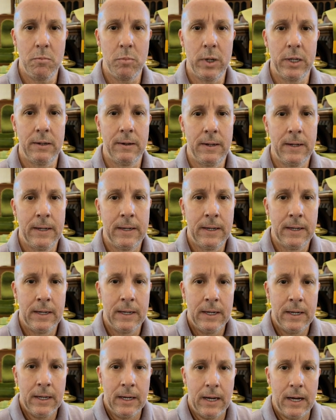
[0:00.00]
But
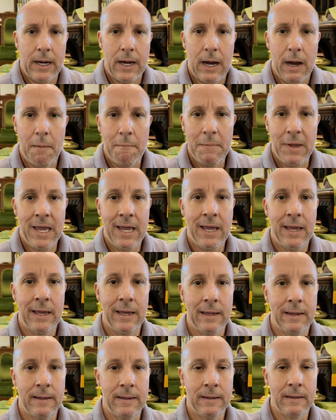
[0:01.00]
um,
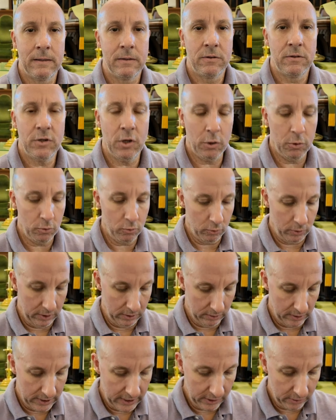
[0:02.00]
so
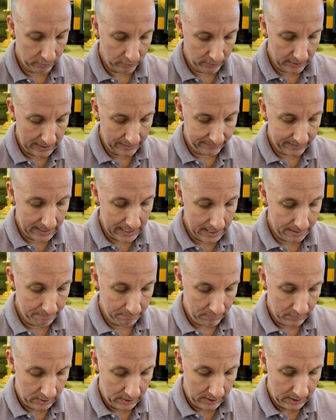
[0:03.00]
here's what I've got.